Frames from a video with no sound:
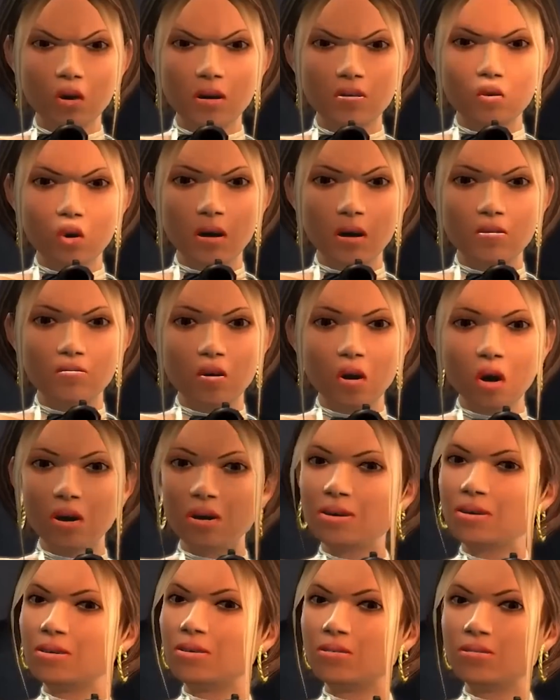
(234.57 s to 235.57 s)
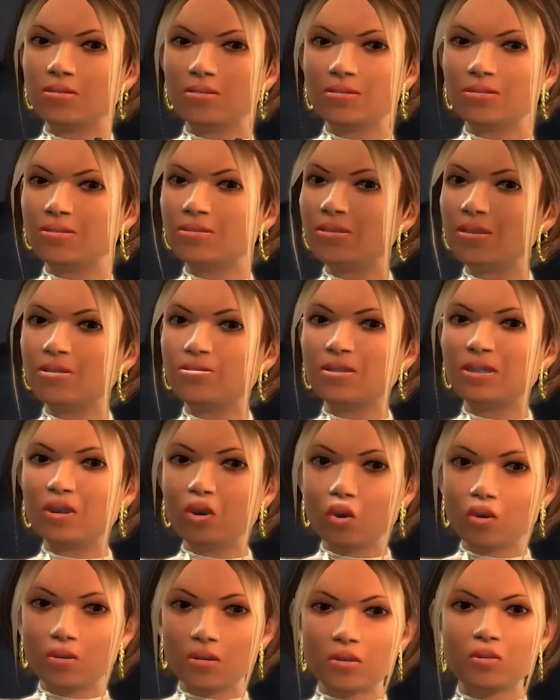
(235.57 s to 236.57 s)
While Kunis at the time wasn't
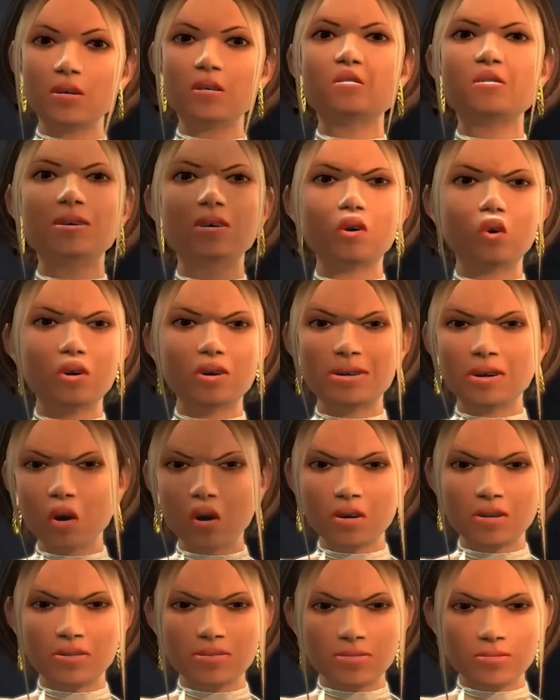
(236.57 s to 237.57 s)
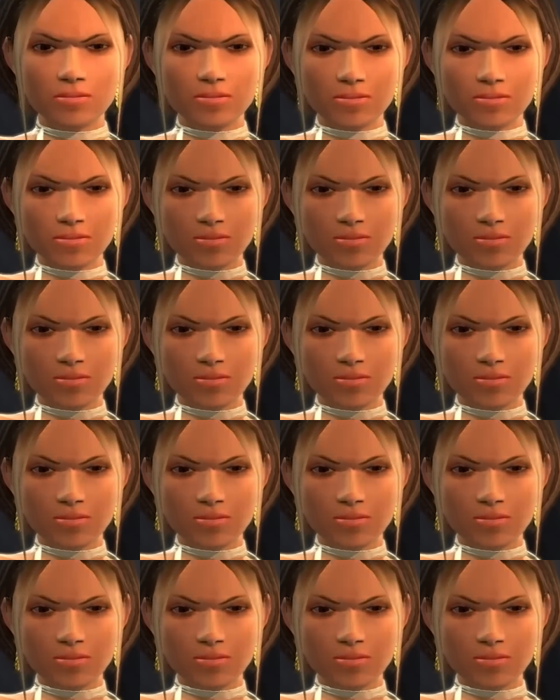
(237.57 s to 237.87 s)
quite the universally recognised